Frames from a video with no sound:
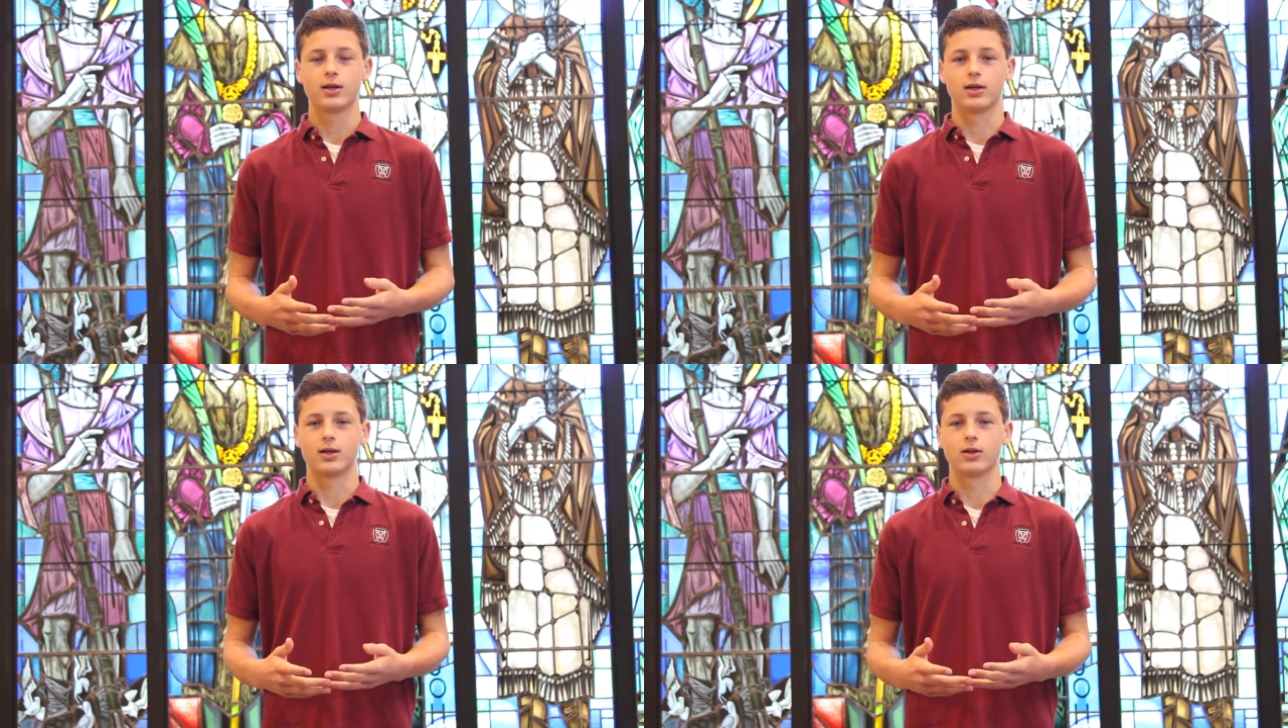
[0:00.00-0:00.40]

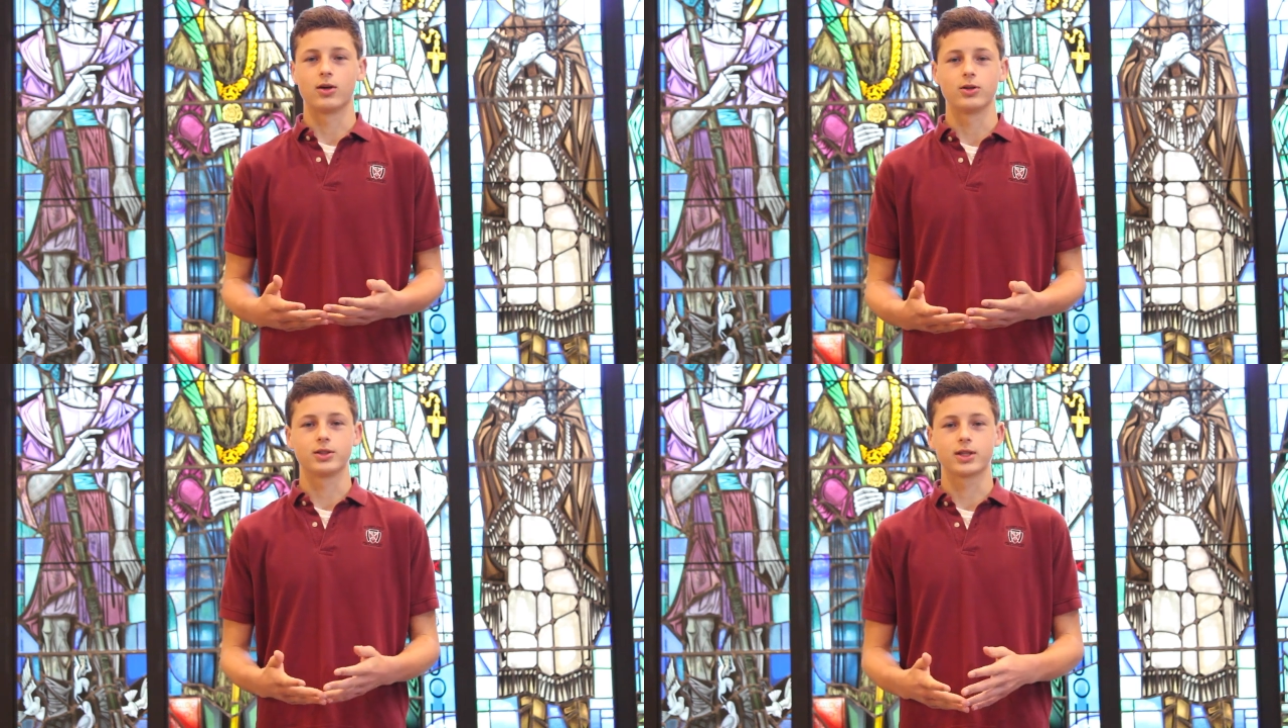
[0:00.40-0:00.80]
uh,
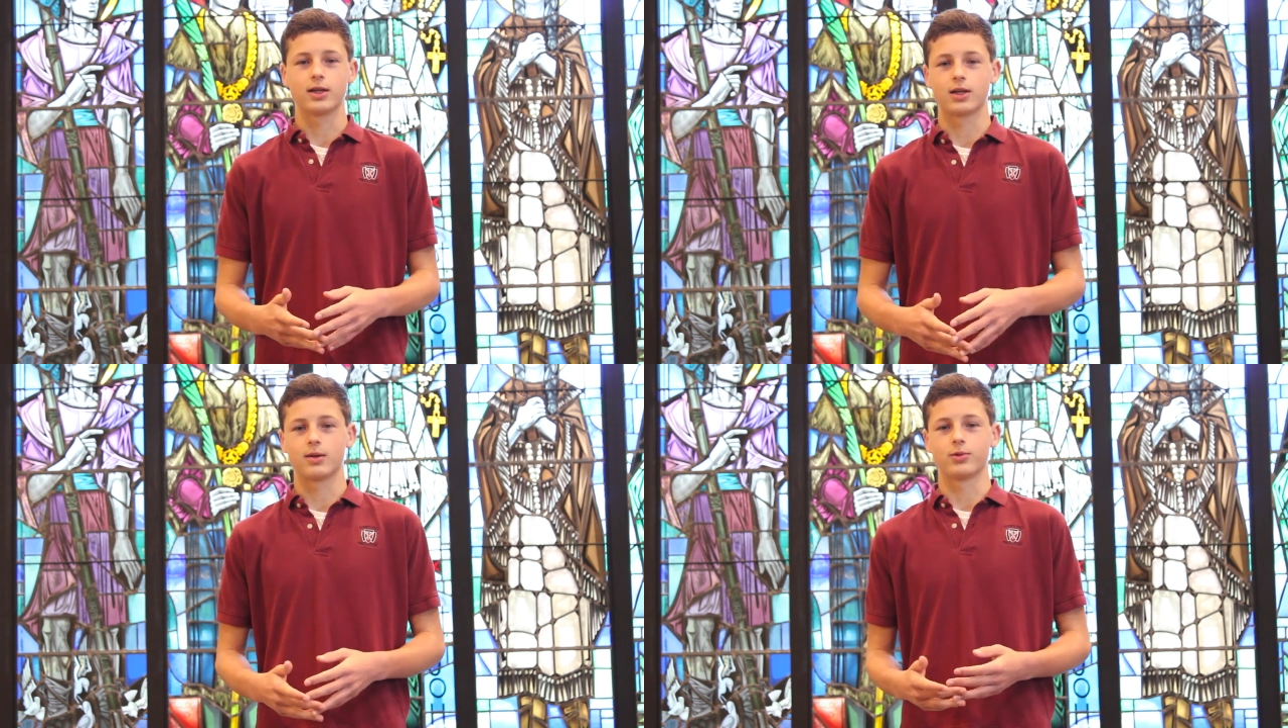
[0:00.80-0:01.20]

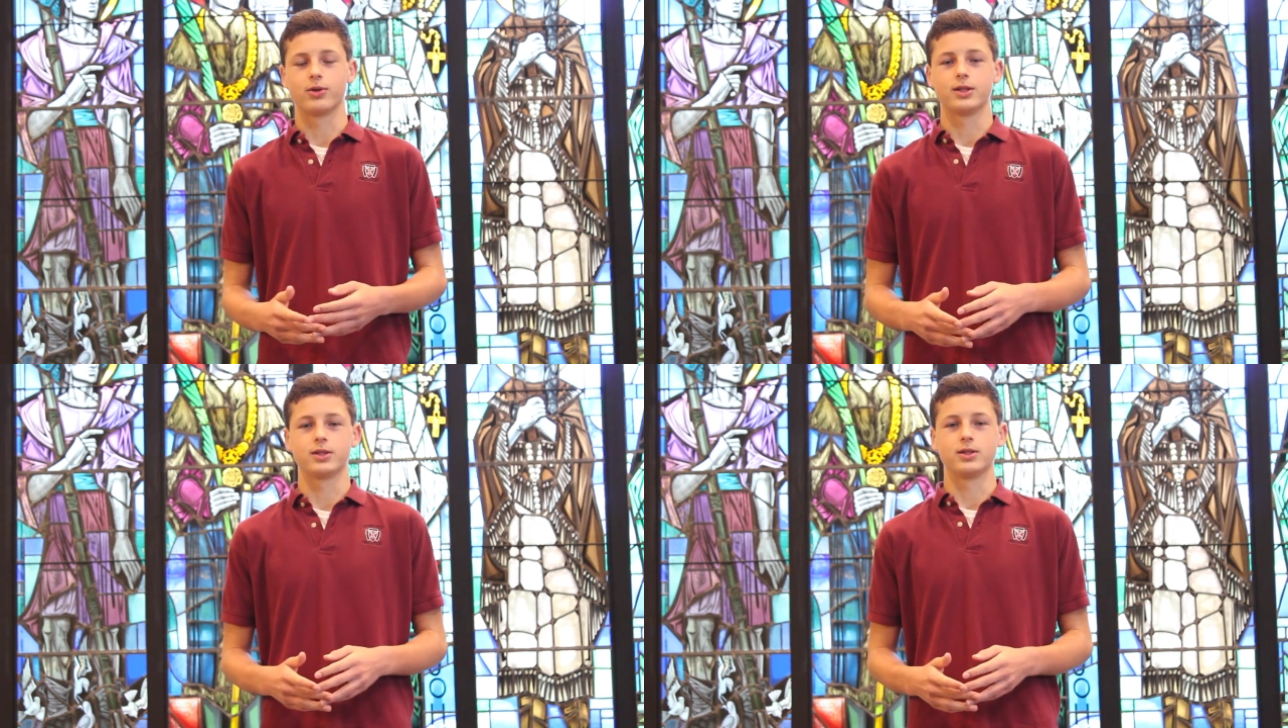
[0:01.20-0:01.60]
large-scale
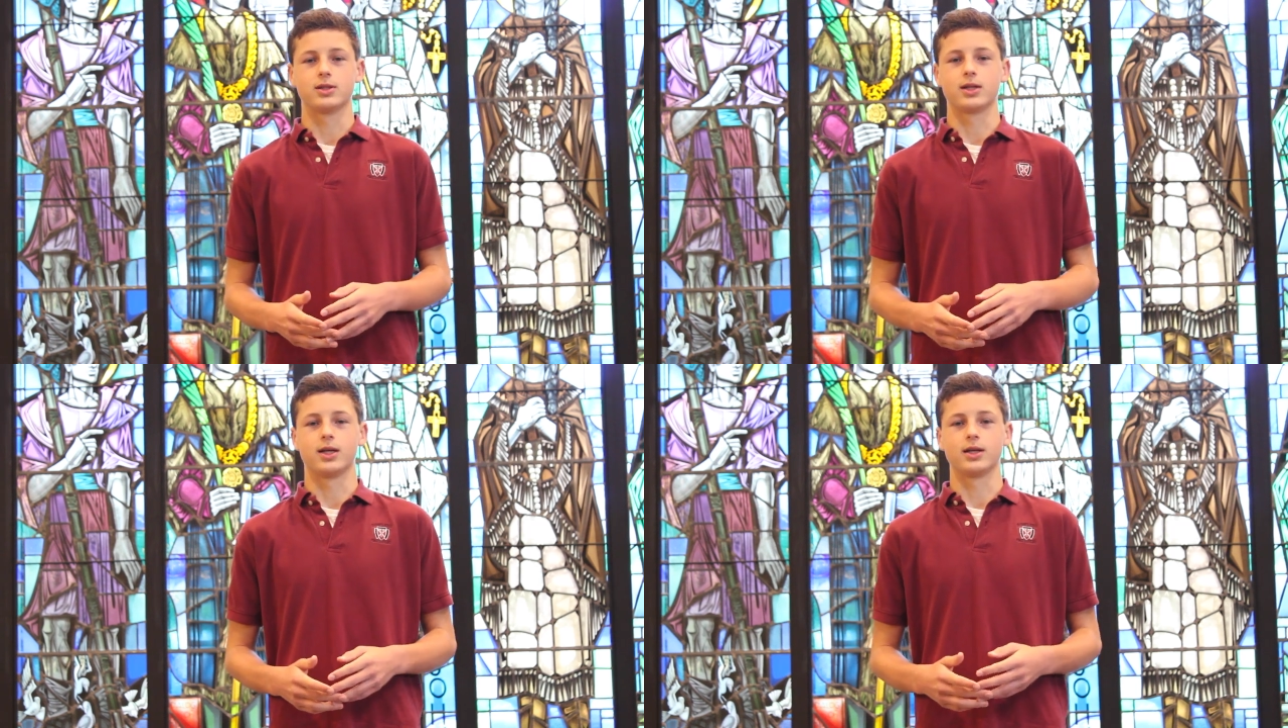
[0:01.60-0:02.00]

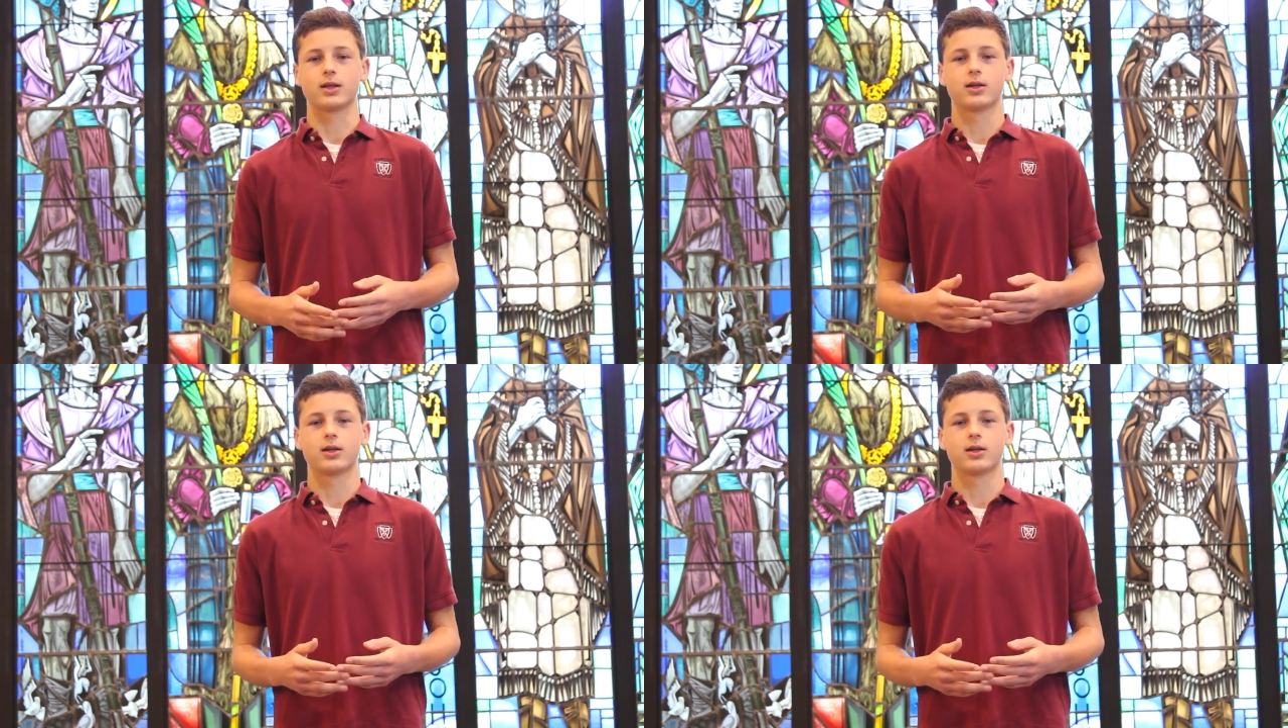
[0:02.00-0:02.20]
operations like